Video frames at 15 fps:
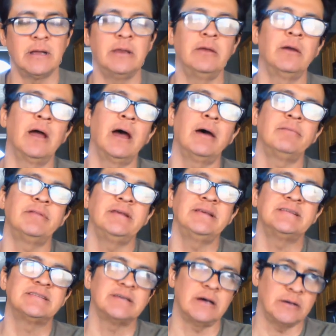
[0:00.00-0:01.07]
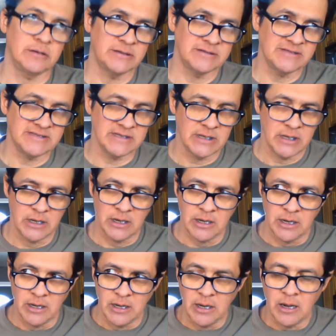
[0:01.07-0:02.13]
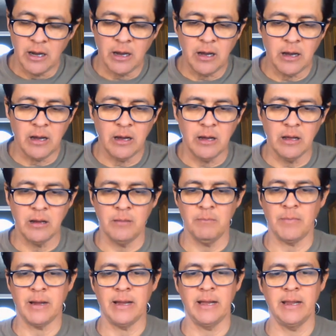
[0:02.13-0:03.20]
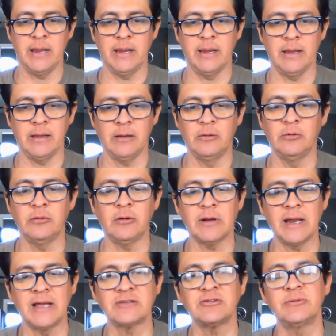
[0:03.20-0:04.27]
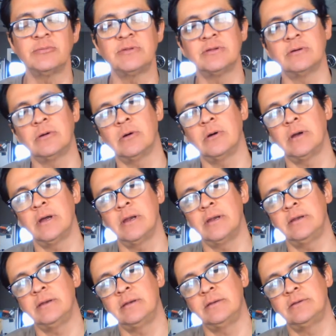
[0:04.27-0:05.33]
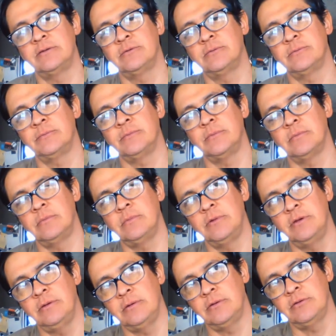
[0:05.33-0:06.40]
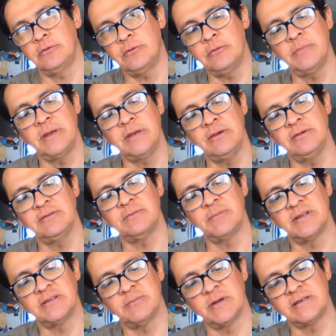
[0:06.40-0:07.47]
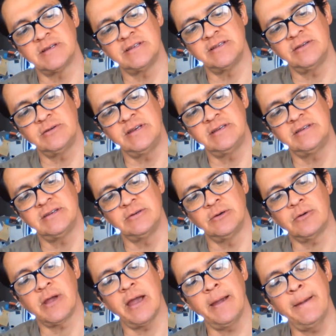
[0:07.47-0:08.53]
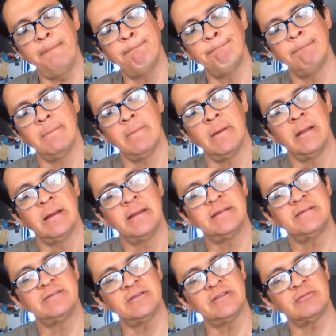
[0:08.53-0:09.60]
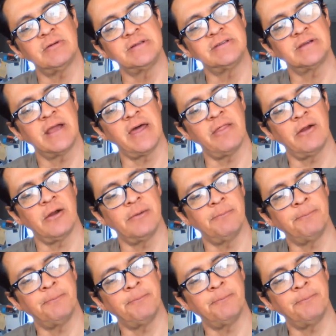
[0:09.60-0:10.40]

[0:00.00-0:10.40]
You have these songs on my Google Classroom, so go ahead and do them and use them as much as you need to, okay? Let's do this one together.